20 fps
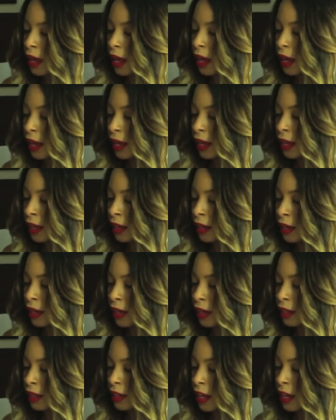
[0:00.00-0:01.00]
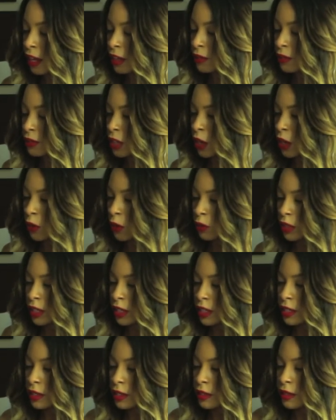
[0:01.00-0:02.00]
And a lot of
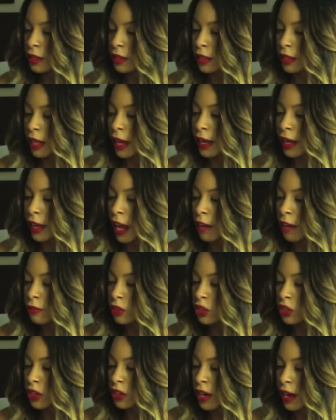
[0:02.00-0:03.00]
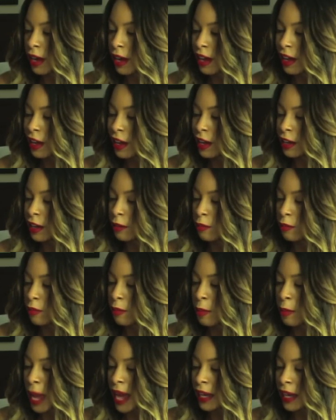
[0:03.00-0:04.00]
toners, like I've tried
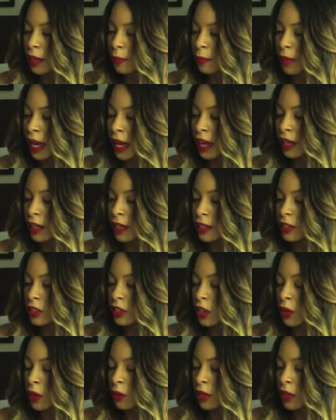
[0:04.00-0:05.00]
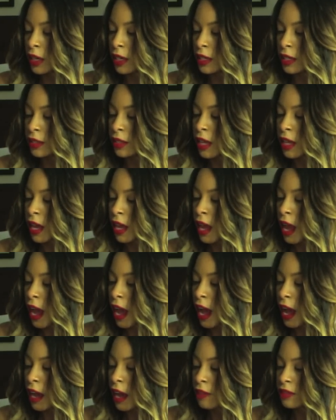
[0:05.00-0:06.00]
Manic Panic's toners,
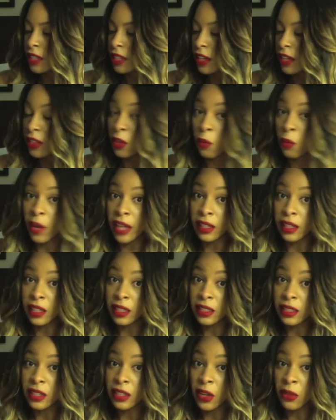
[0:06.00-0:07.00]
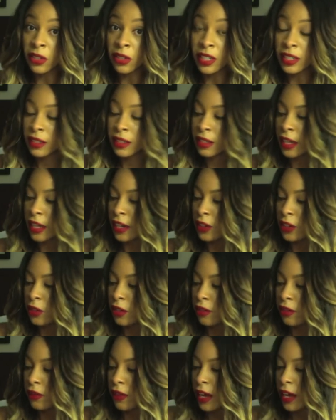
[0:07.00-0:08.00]
I've done the Wella toners that you
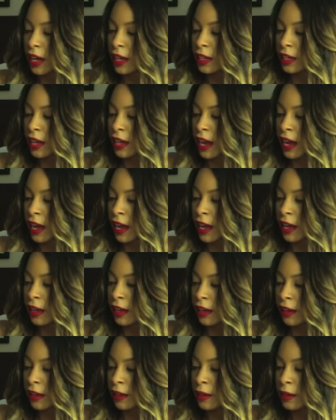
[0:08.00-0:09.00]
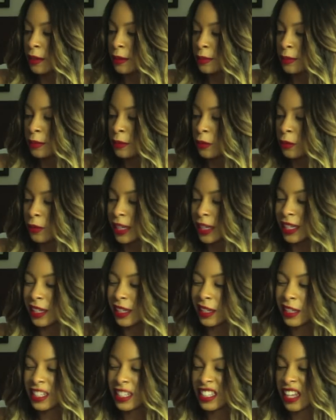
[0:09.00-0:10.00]
can find at um,
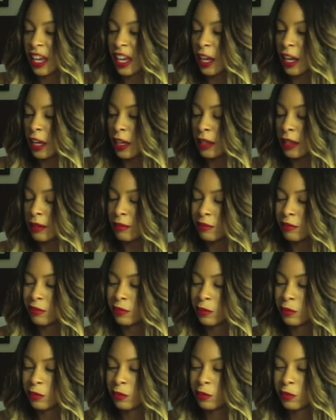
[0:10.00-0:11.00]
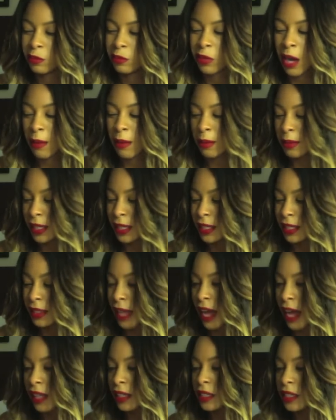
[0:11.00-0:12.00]
Ricky's and probably
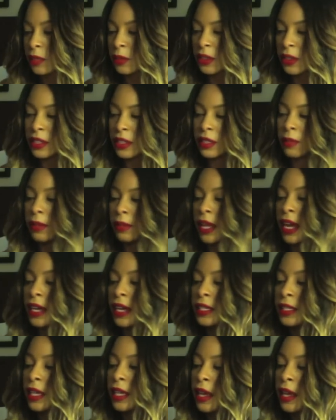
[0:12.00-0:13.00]
Sally's Beauty Supplies,